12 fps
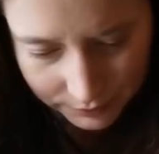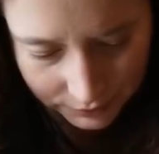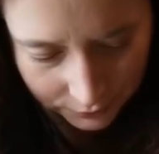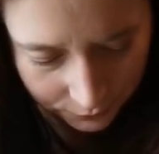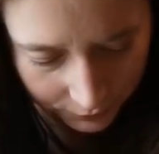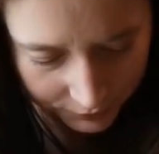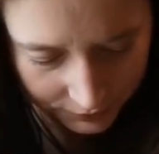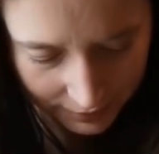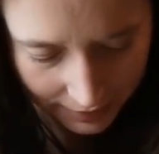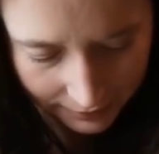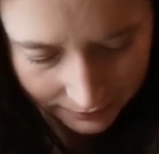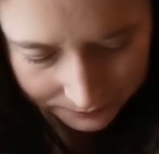was the first
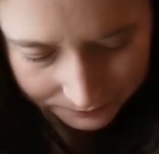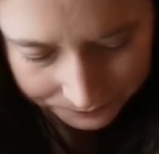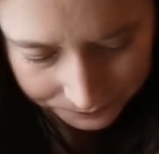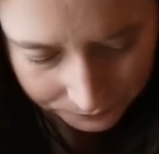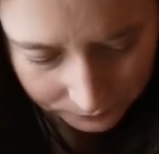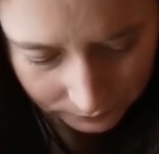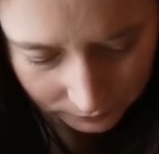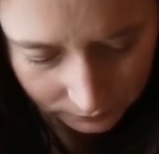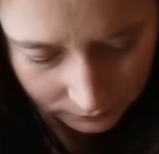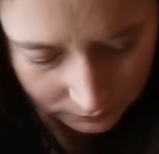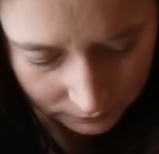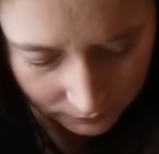day.
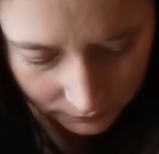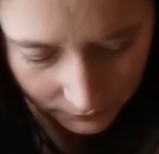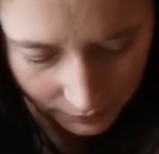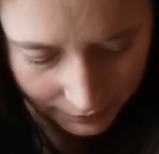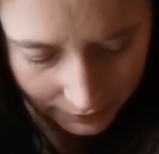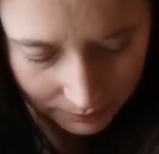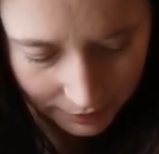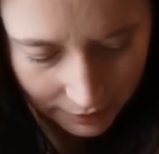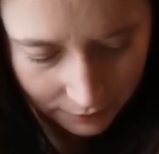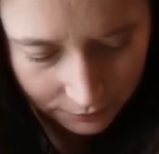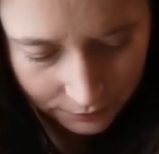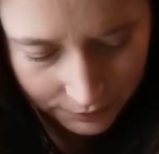I gotta be
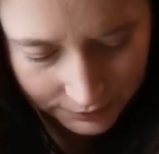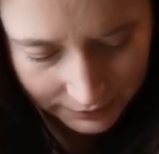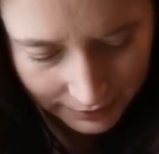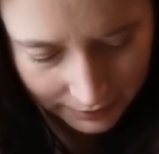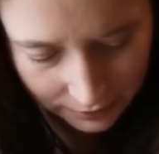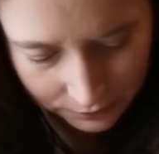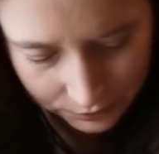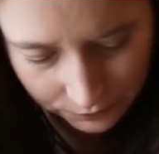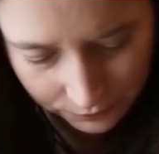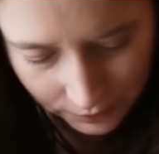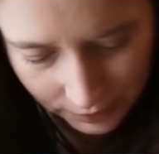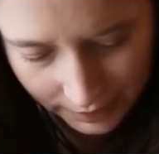careful because I can't go
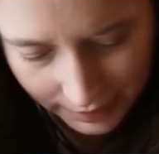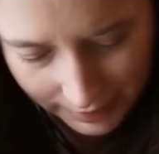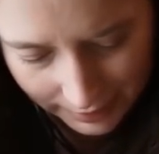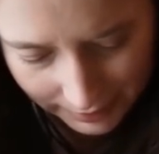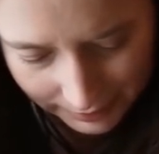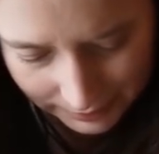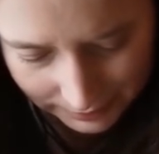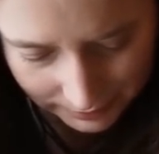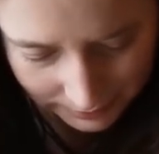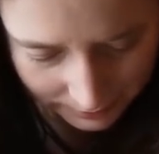too far ahead.